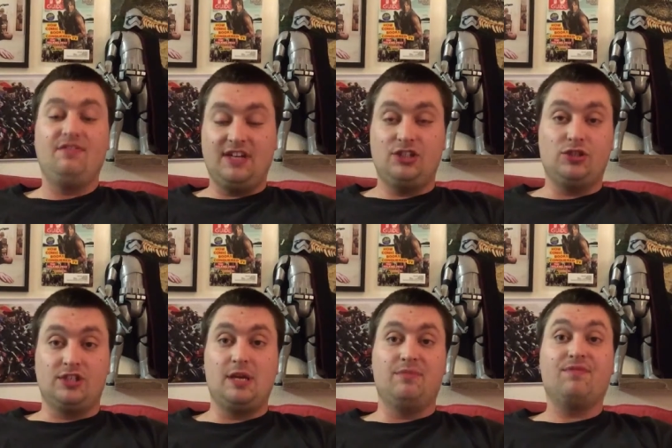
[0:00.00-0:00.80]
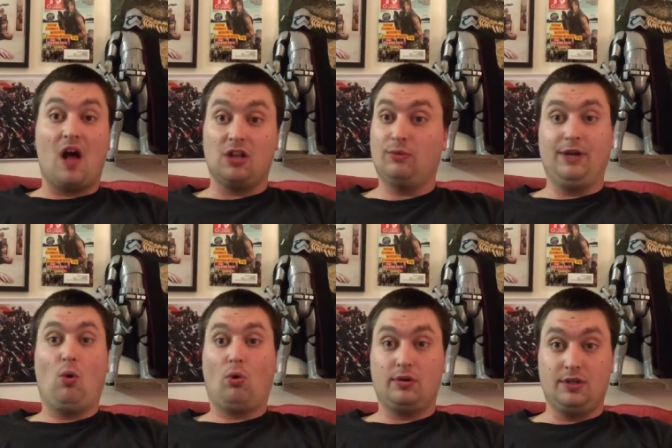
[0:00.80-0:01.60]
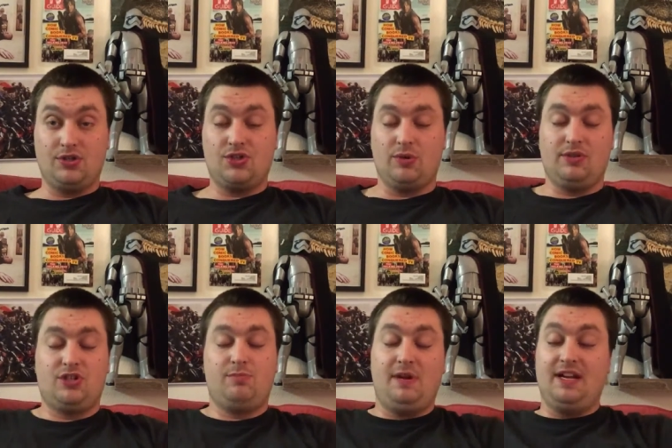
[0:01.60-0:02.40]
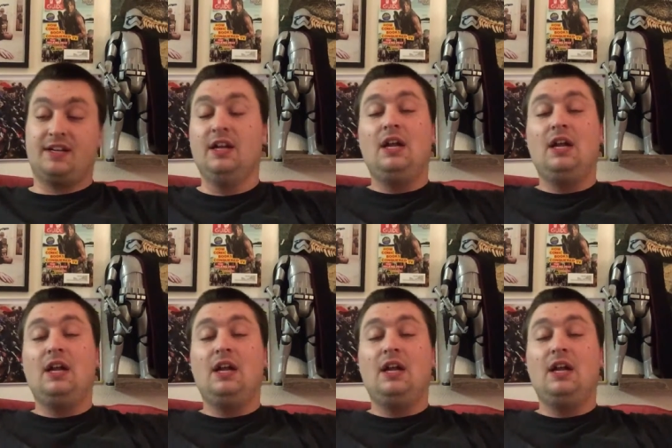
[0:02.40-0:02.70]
they should keep following orders, so to speak.